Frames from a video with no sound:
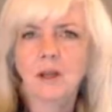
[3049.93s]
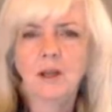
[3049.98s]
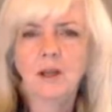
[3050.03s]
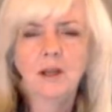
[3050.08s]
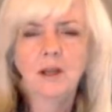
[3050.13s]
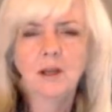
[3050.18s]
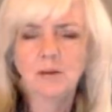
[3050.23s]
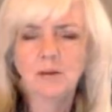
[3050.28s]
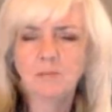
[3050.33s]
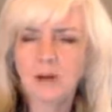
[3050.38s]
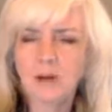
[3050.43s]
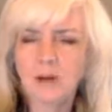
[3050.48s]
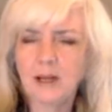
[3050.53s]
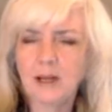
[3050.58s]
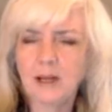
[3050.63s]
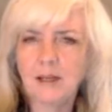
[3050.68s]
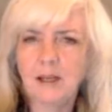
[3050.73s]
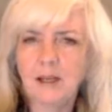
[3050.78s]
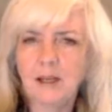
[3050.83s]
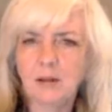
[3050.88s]
but in the
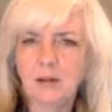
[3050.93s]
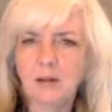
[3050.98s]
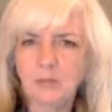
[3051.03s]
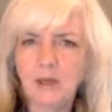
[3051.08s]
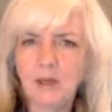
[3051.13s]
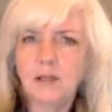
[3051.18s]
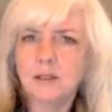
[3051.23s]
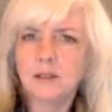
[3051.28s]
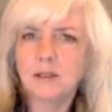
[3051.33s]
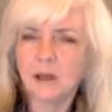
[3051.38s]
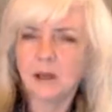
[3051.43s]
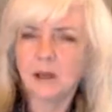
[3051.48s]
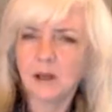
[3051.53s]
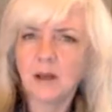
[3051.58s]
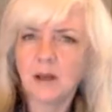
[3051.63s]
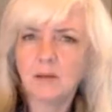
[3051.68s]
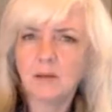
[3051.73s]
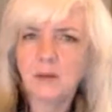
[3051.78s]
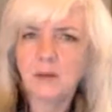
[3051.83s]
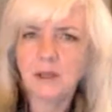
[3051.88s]
meantime,
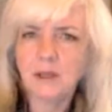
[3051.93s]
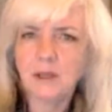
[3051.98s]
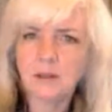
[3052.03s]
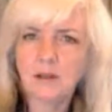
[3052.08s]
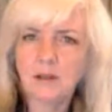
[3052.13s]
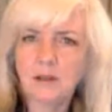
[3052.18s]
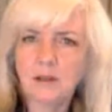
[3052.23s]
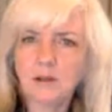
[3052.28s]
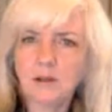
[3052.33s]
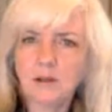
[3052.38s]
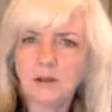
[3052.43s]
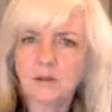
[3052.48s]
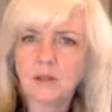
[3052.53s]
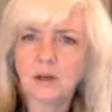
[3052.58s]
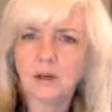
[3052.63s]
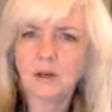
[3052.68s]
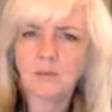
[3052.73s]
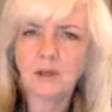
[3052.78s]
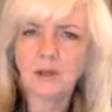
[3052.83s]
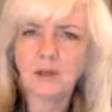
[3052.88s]
there's going to be
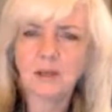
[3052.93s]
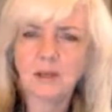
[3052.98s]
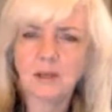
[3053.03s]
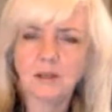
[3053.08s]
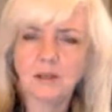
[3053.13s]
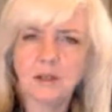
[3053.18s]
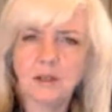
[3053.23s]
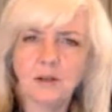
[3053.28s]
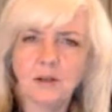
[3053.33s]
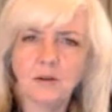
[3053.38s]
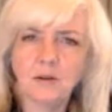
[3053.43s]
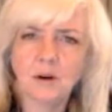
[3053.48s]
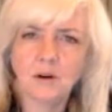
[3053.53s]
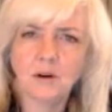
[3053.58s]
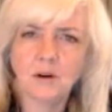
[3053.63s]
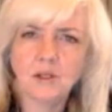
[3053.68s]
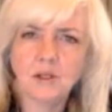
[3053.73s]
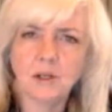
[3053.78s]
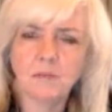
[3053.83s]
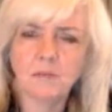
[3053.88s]
continued hardship
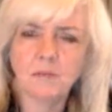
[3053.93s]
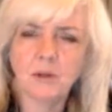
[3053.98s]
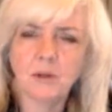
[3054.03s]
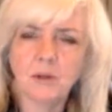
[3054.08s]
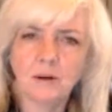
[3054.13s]
there.